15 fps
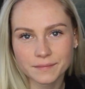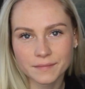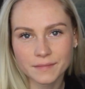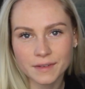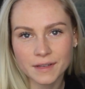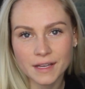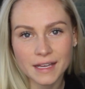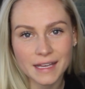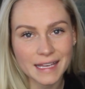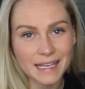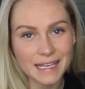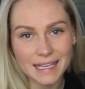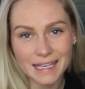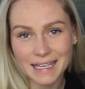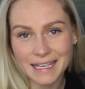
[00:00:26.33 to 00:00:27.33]

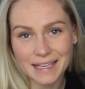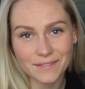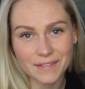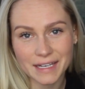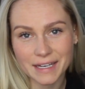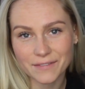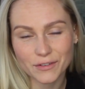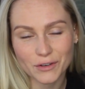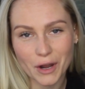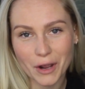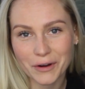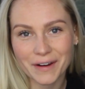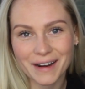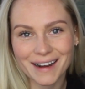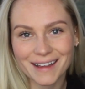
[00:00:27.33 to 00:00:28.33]
even if you're
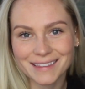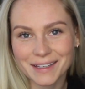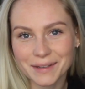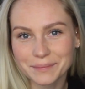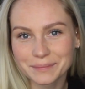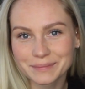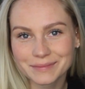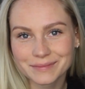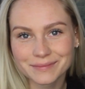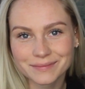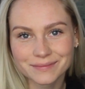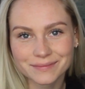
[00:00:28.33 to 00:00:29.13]
not great at them.